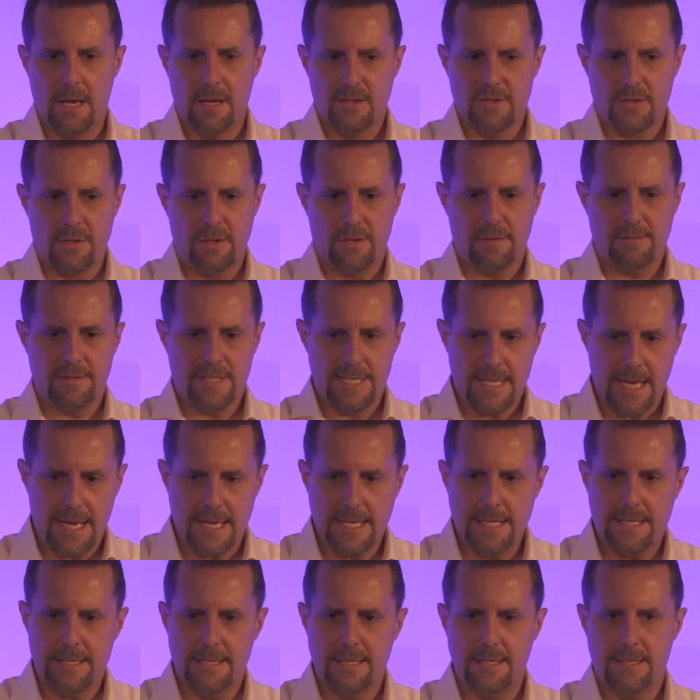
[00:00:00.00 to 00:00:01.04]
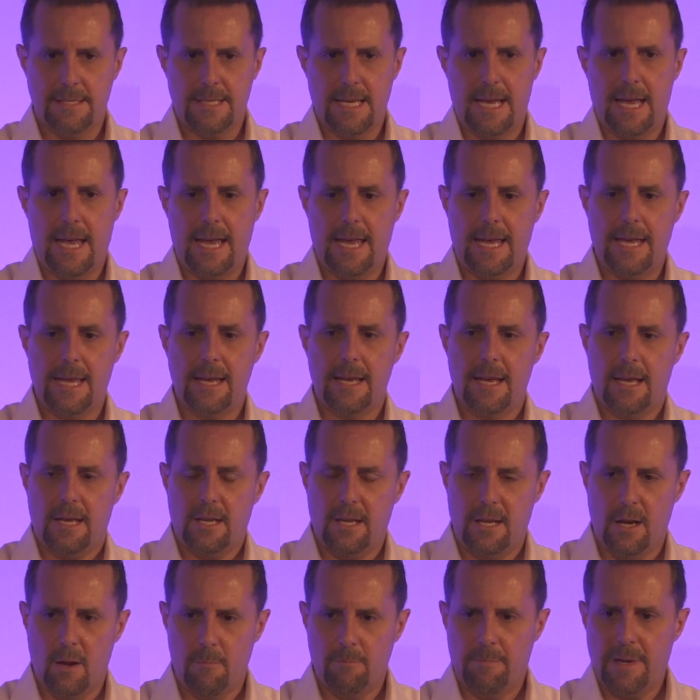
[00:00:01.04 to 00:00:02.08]
sort of day-to-day,
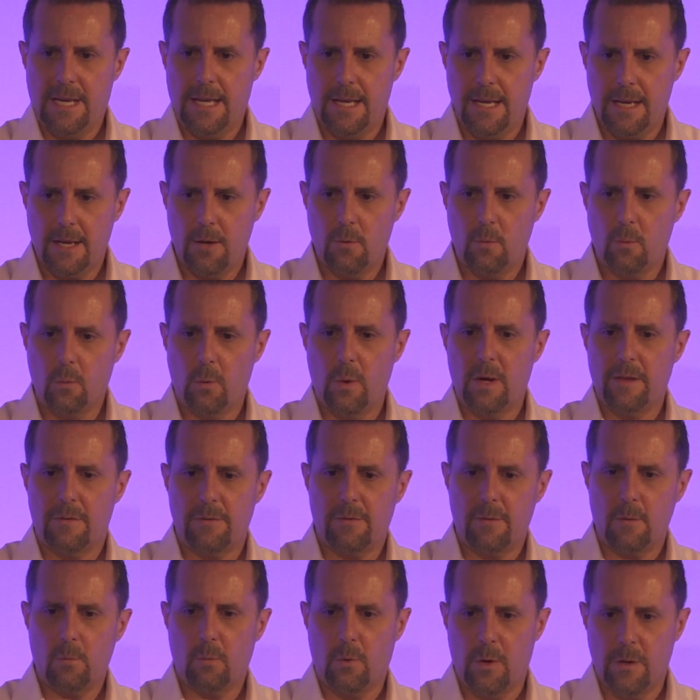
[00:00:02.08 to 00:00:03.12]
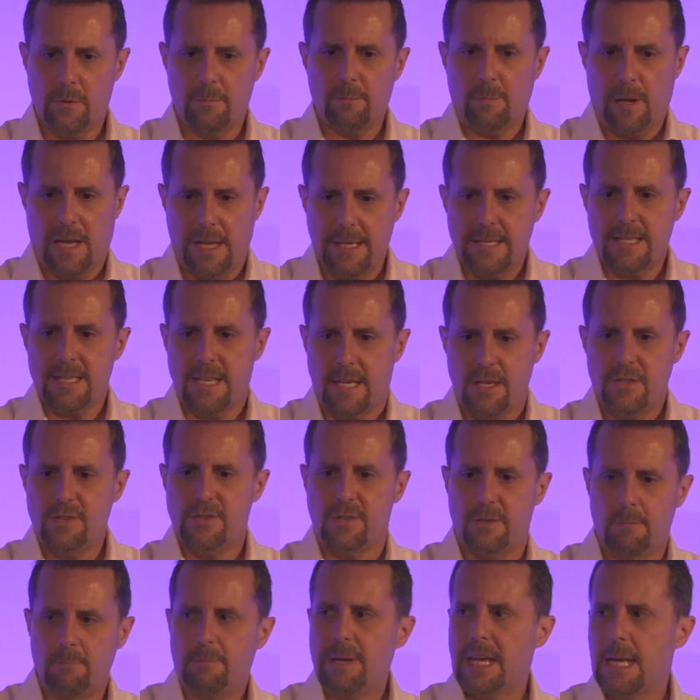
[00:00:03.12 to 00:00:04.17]
being with
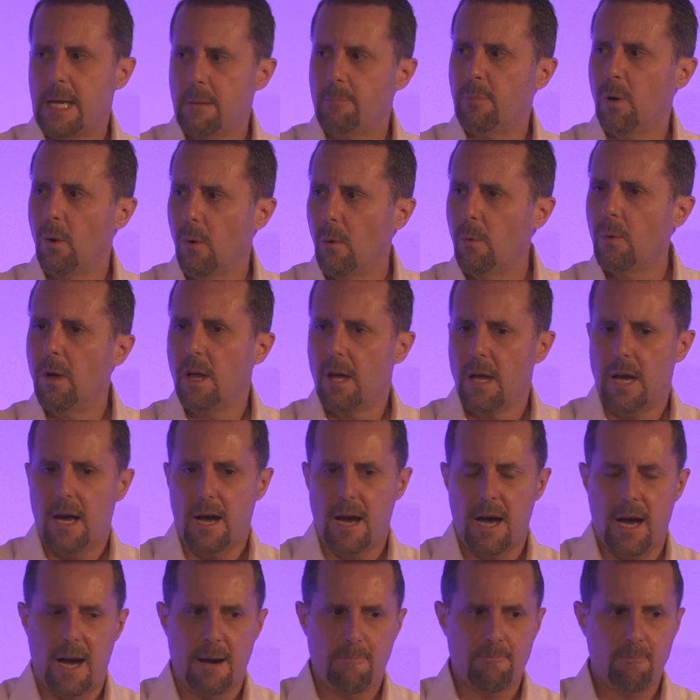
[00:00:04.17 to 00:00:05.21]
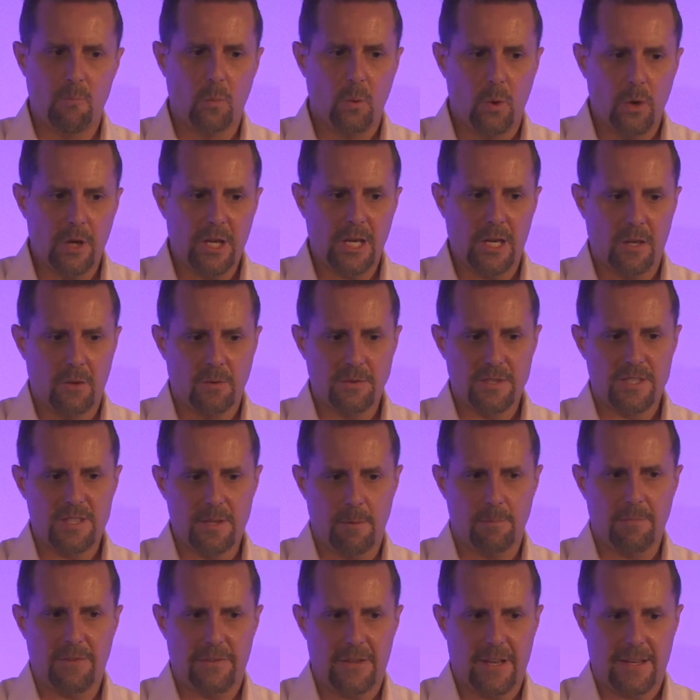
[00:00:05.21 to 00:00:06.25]
PlayStation people, working on
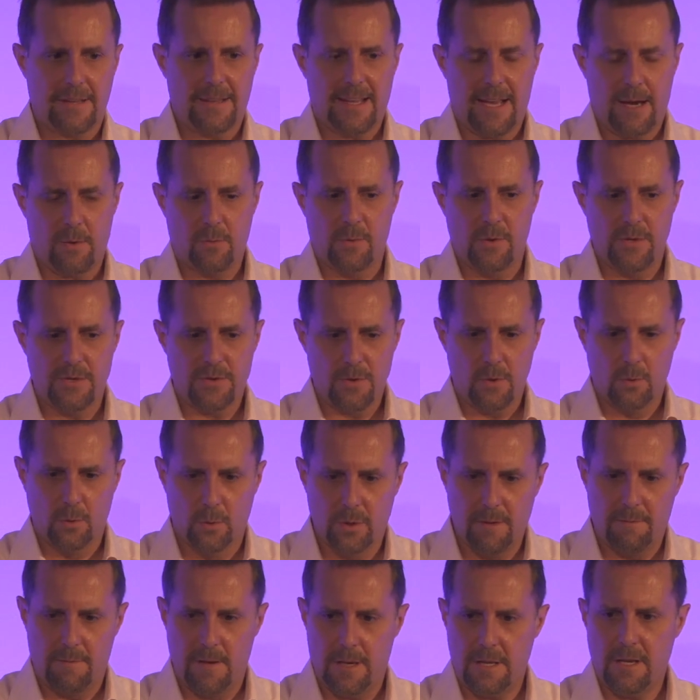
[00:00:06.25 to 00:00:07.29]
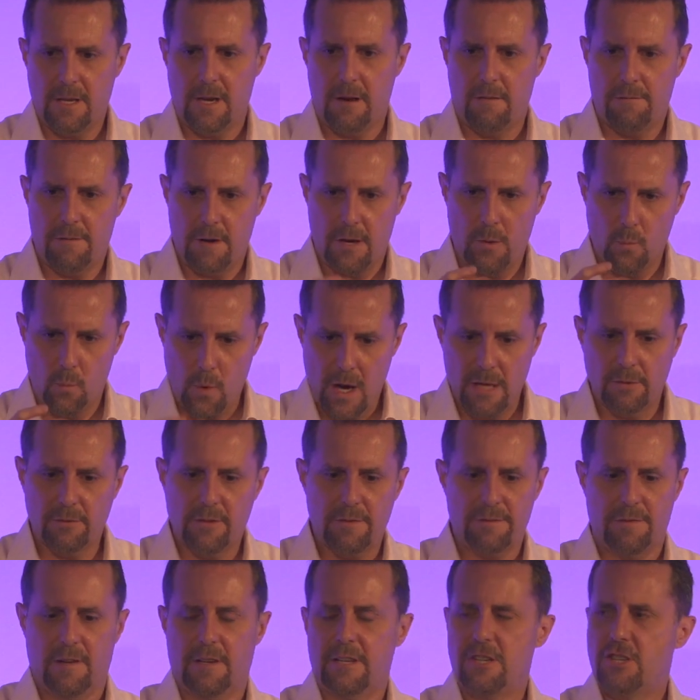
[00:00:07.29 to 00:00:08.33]
something that was all of it, a very
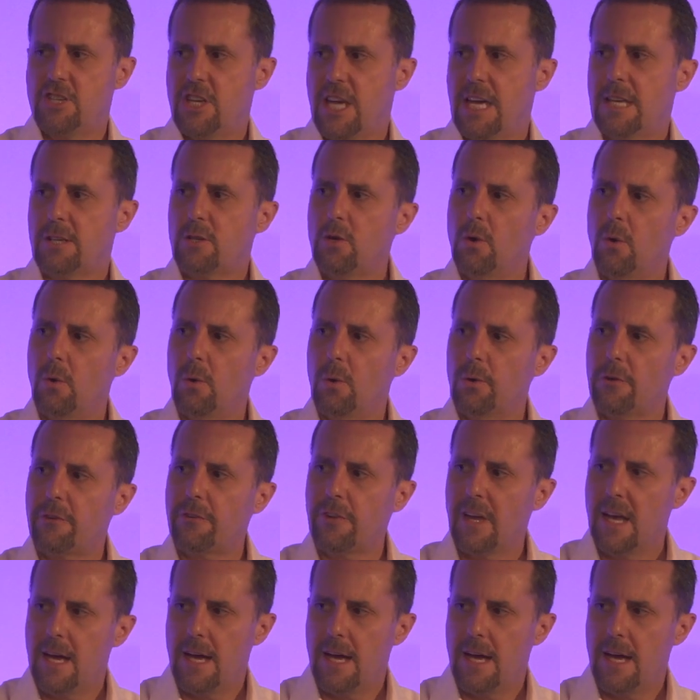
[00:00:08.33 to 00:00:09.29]
well-defined shared cause.